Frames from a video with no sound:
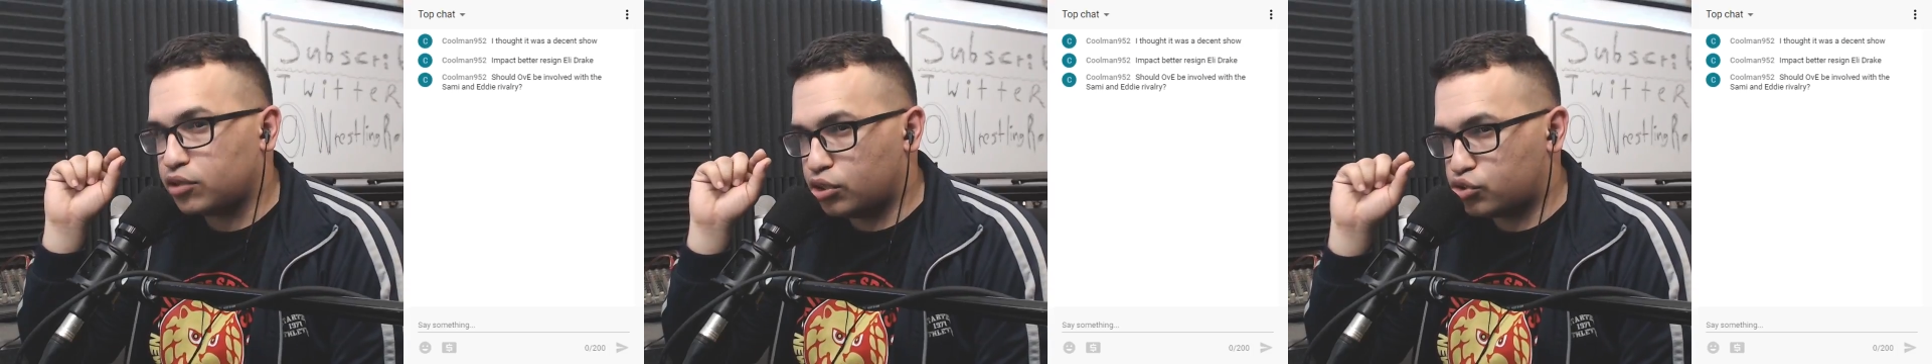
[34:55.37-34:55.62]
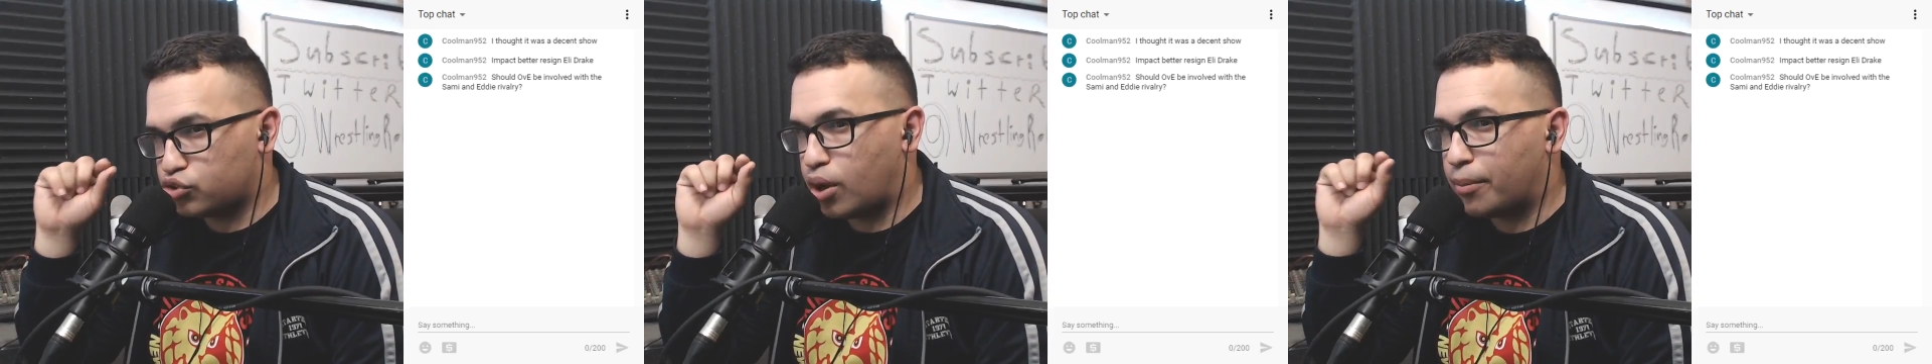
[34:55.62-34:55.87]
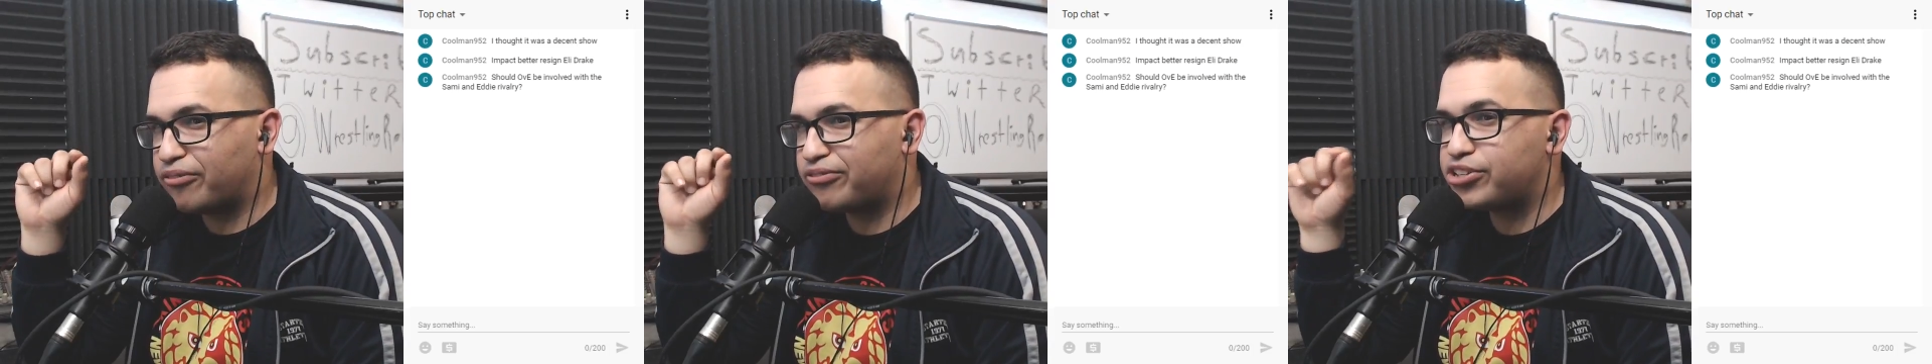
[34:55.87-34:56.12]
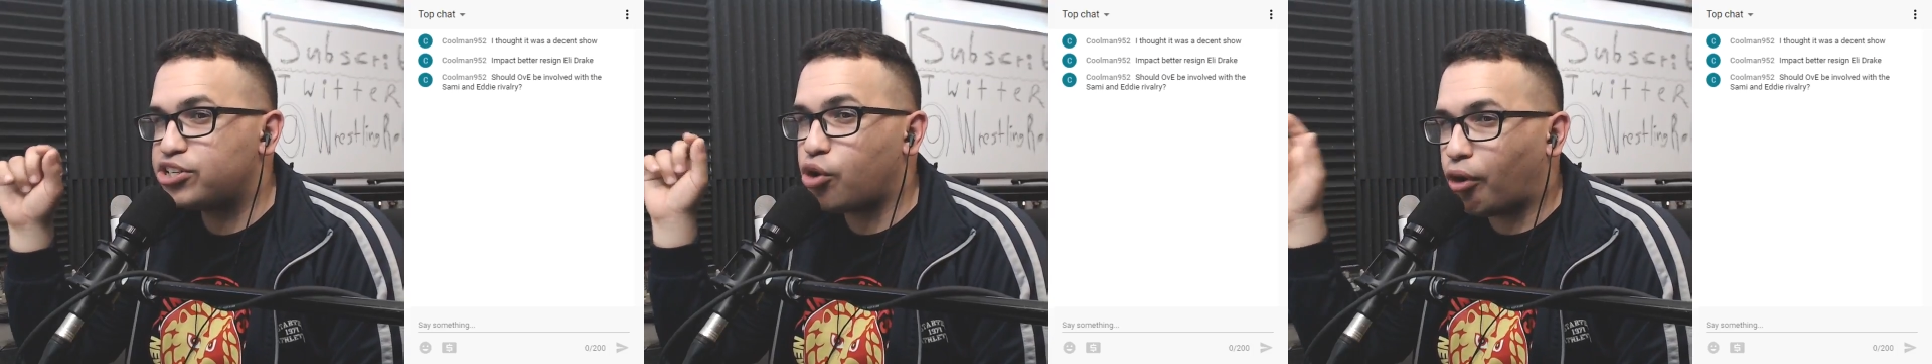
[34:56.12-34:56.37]
some of
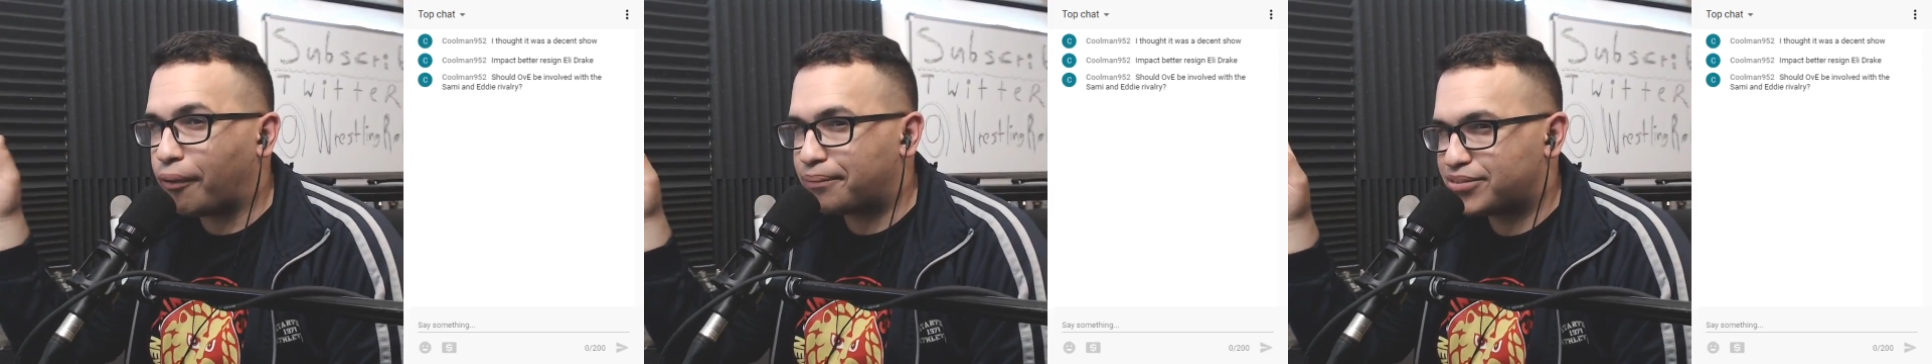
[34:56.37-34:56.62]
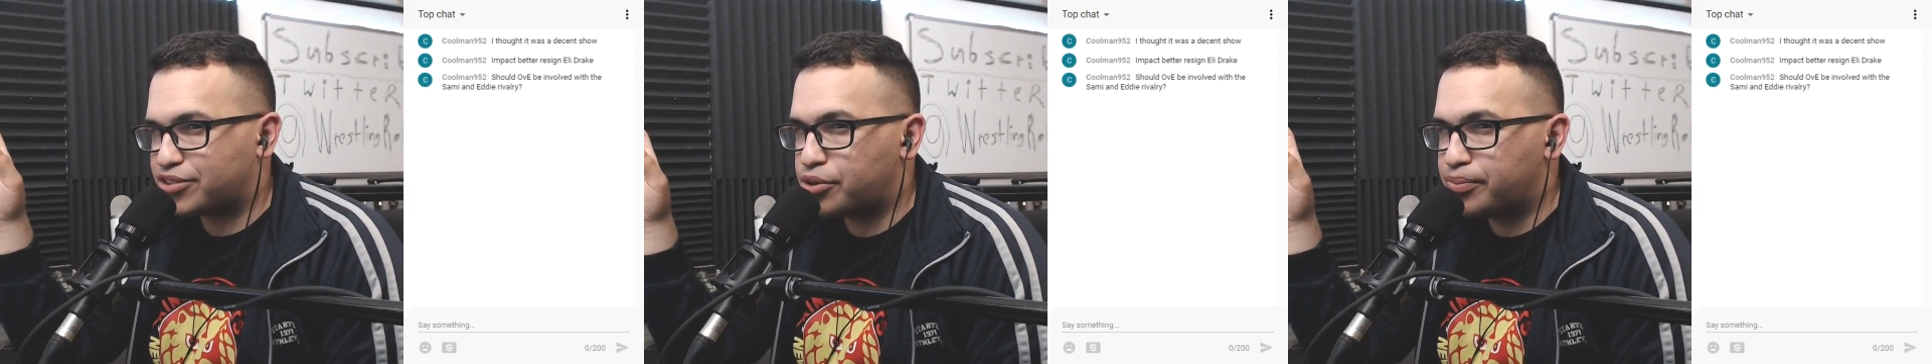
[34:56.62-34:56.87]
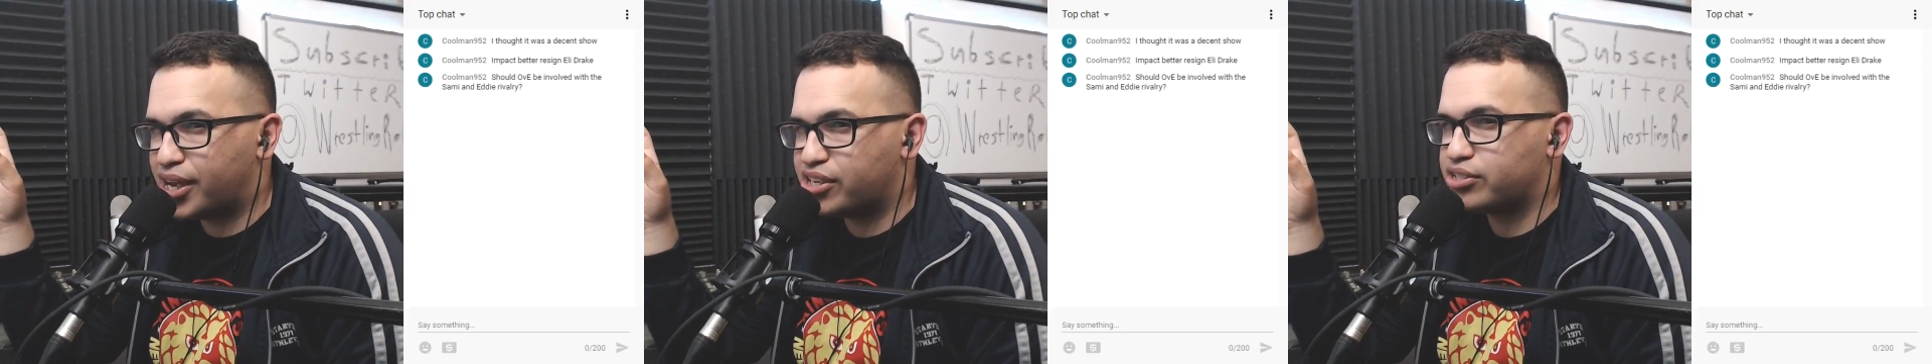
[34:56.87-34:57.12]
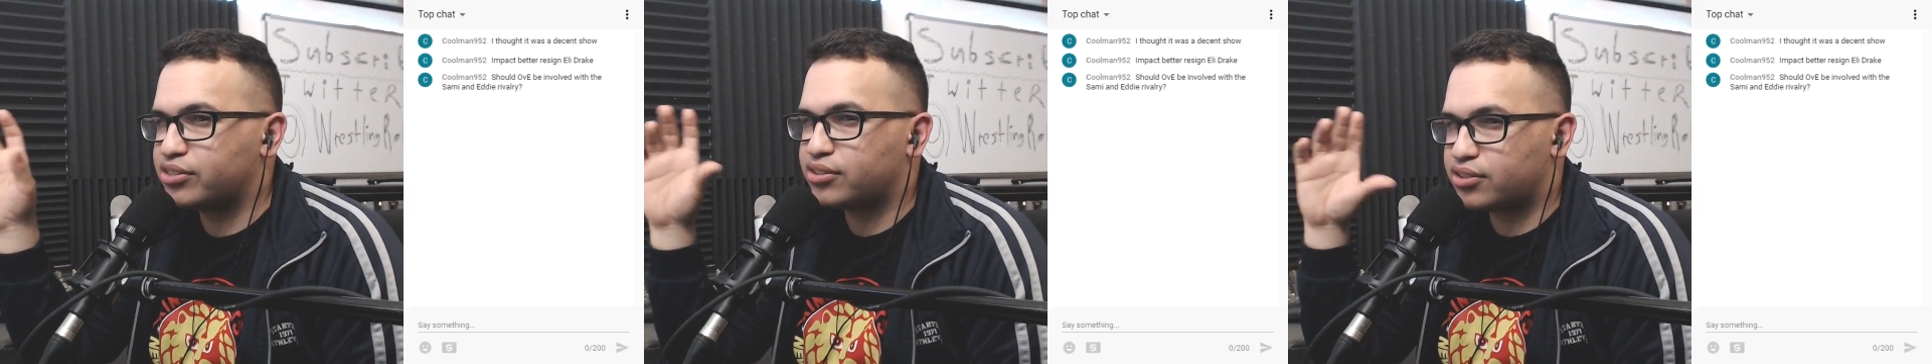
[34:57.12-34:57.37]
the
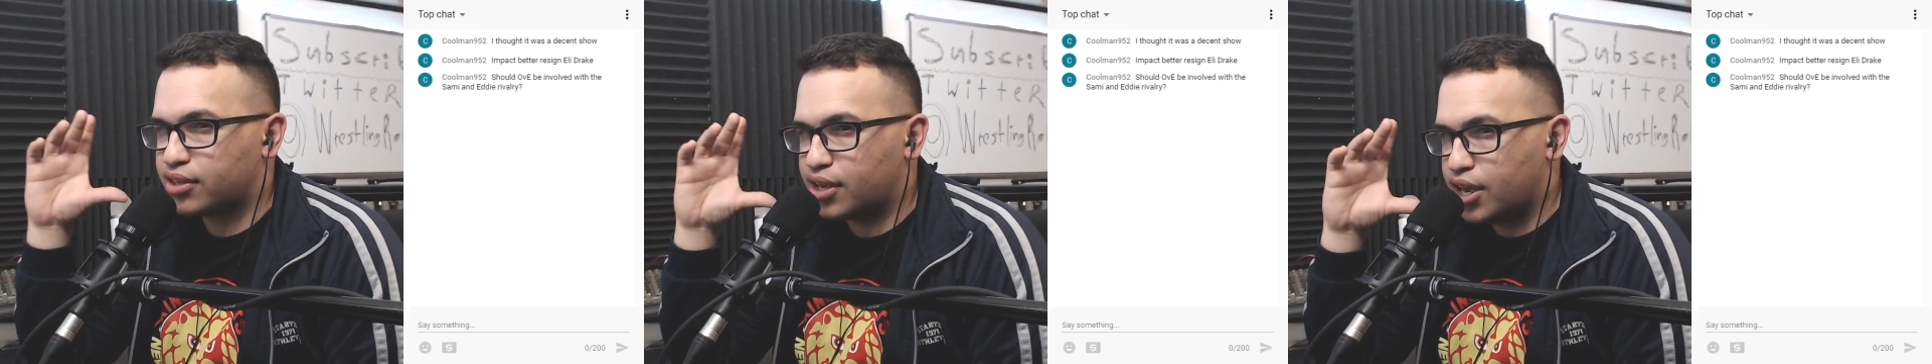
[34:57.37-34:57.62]
observations